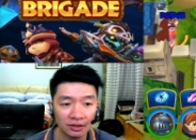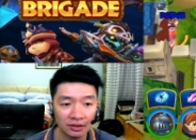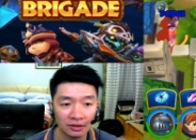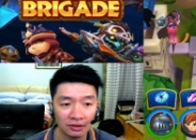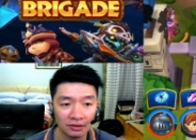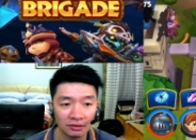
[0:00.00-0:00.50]

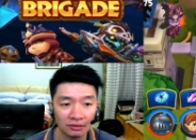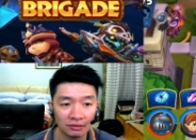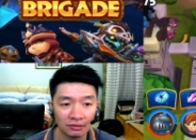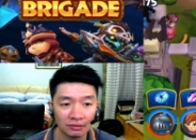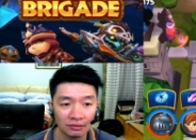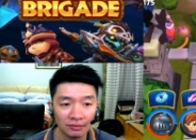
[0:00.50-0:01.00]

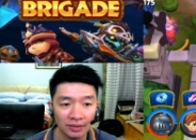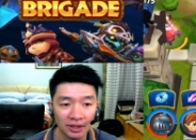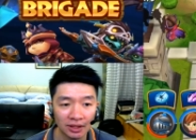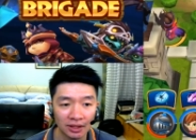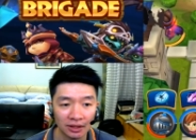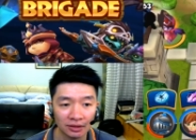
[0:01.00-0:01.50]
Oh my
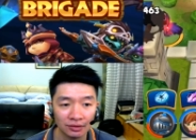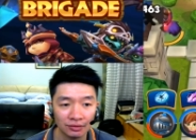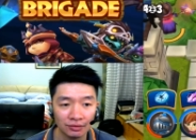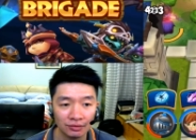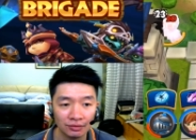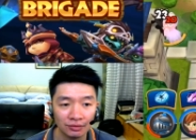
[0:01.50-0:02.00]
god,
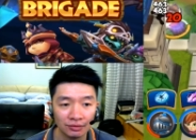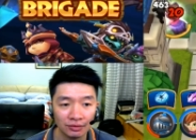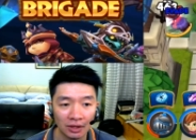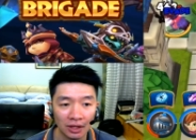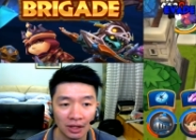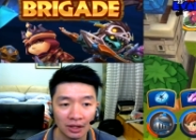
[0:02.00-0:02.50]

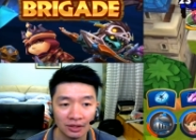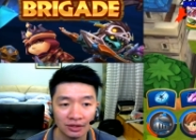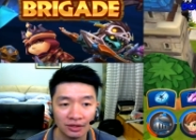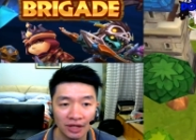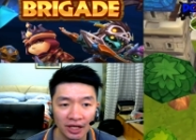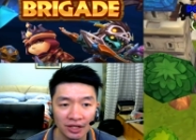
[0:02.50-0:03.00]
you are
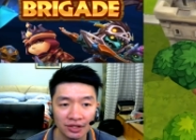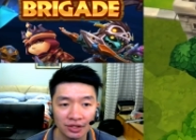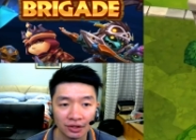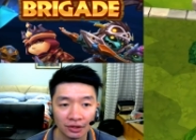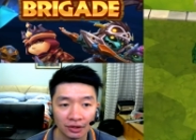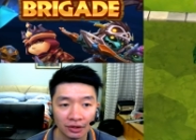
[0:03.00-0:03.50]
in
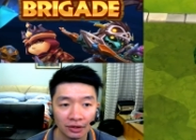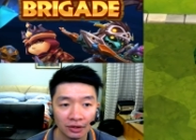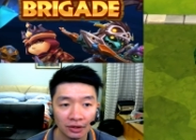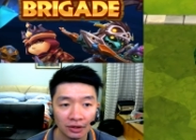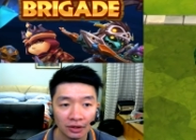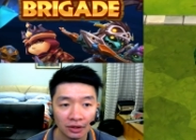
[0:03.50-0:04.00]
danger.
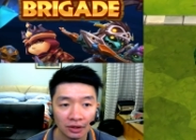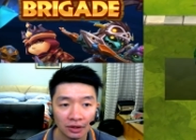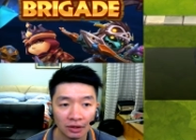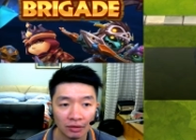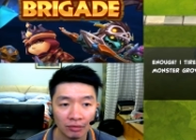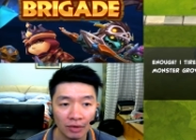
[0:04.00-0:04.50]

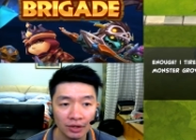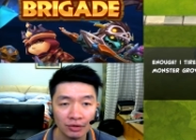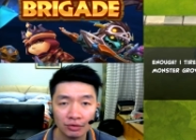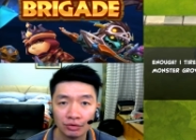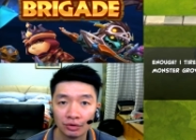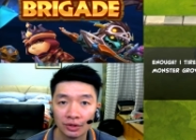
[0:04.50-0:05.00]
Why
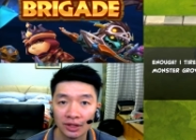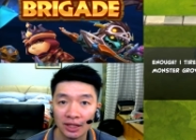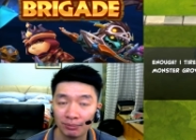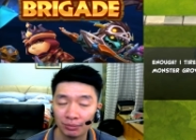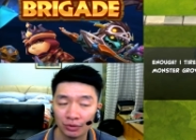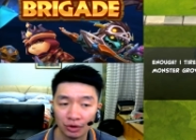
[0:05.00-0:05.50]
you
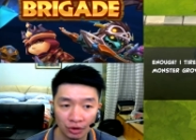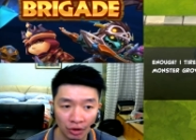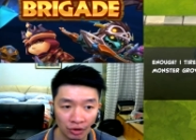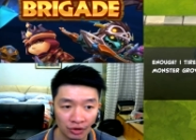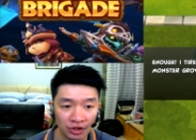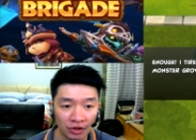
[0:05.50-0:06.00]
keep
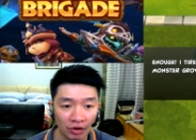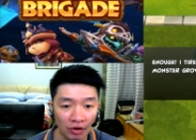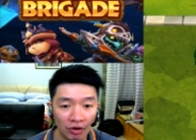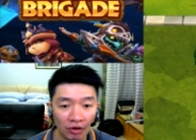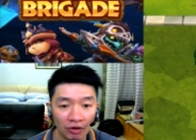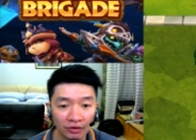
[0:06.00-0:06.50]
dodging
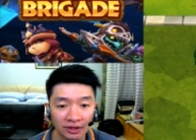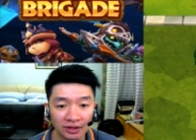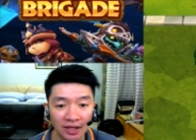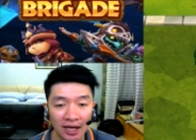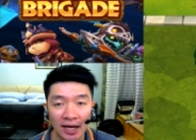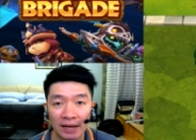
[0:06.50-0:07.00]
all the
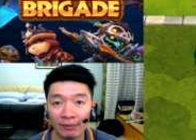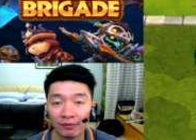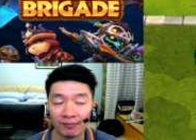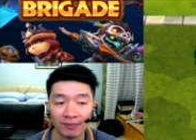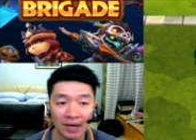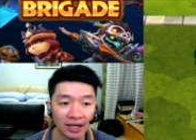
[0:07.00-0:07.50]
time
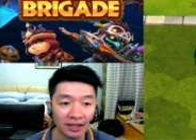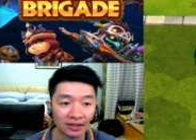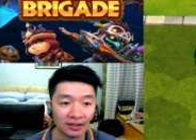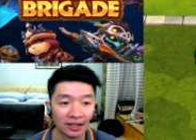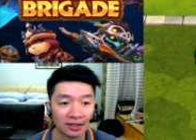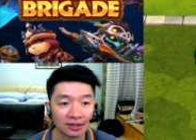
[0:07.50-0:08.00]
of my
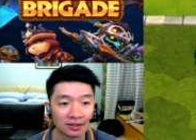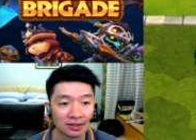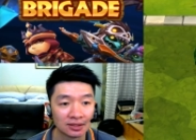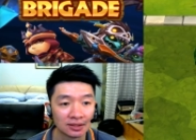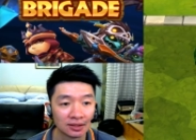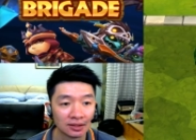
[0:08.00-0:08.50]

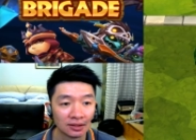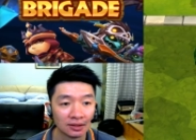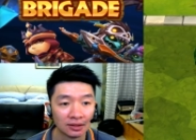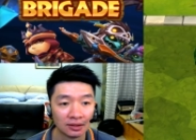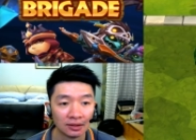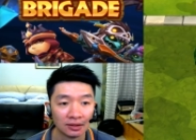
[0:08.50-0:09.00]
attacks?
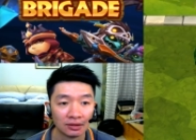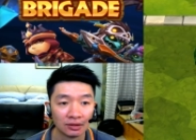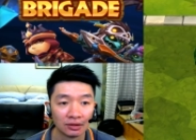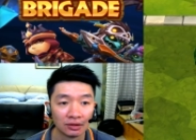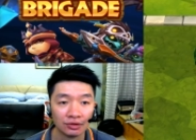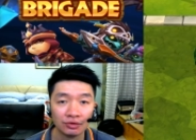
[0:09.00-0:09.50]

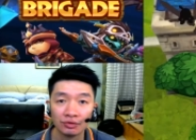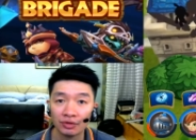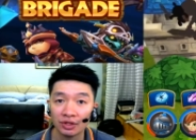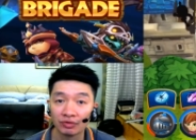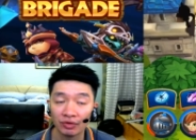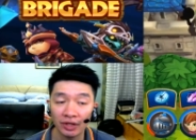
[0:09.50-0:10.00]
You
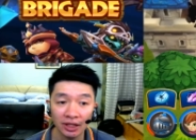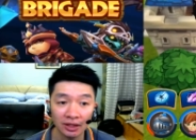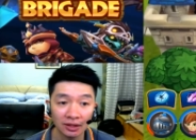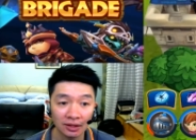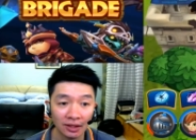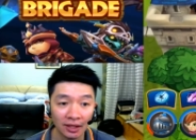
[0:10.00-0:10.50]
retreat?
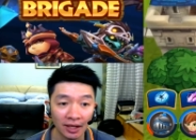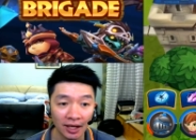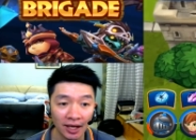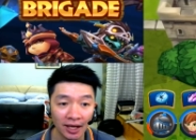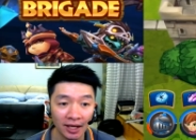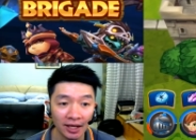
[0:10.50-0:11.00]

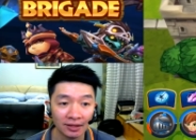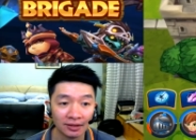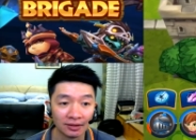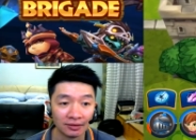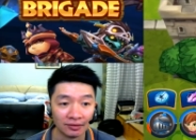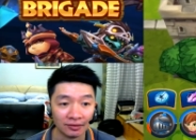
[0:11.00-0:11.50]

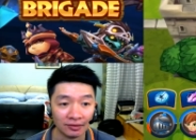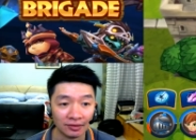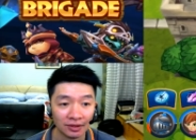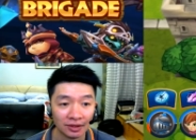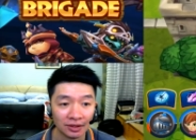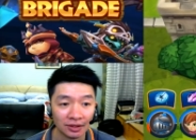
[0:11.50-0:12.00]
And
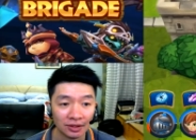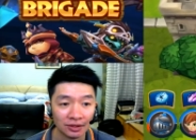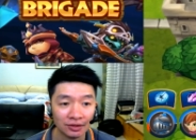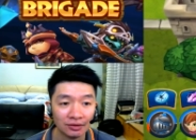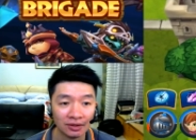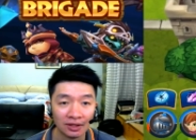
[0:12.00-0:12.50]

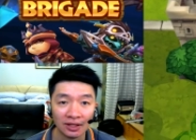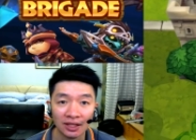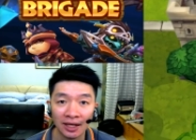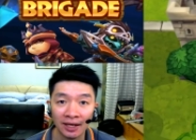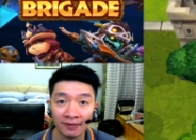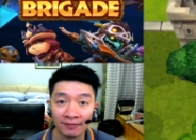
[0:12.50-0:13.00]
you
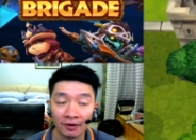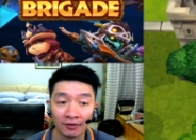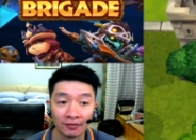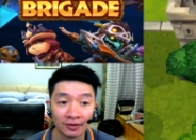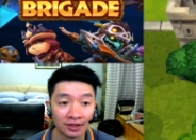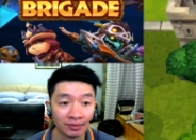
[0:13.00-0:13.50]
left
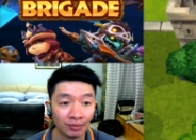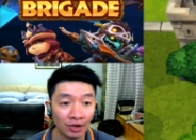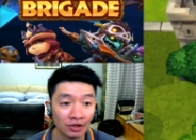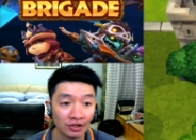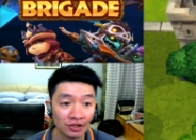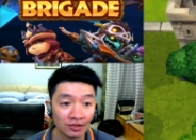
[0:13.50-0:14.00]
over the
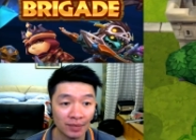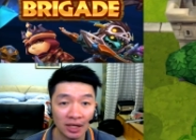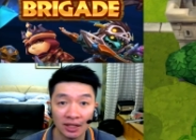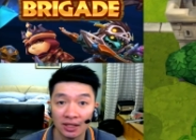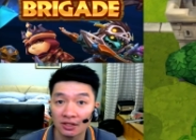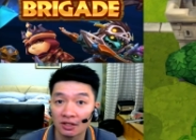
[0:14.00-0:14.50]
boss,
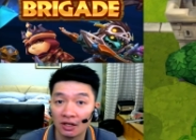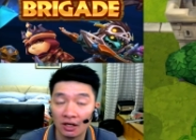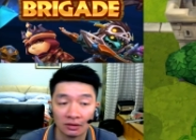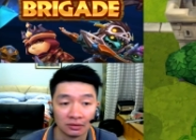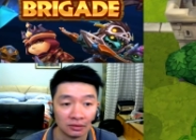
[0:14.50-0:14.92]
but it's gone.